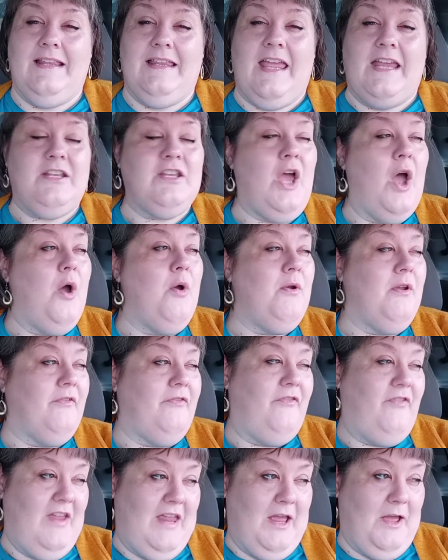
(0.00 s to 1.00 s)
they told a
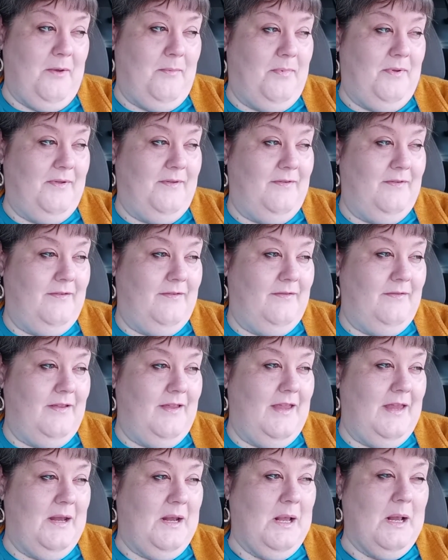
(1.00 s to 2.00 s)
fib,
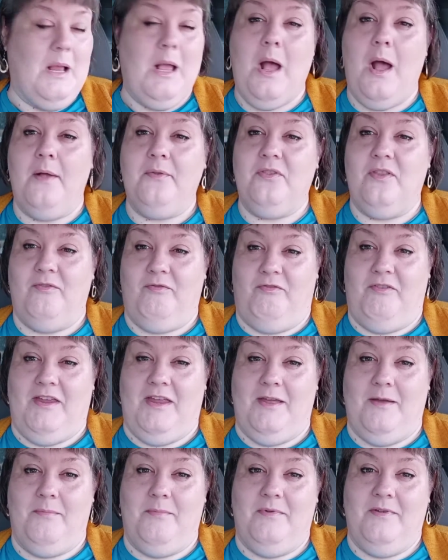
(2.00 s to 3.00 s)
and I caught the
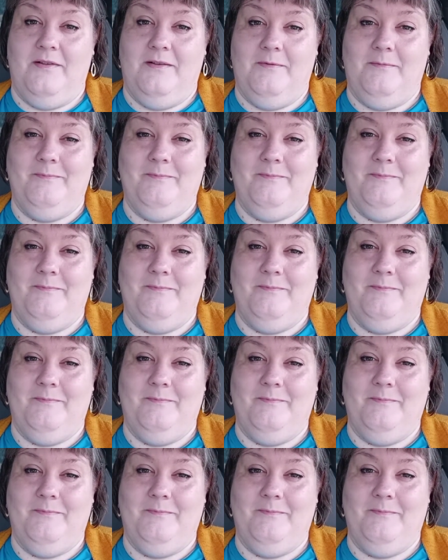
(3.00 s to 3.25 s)
fib.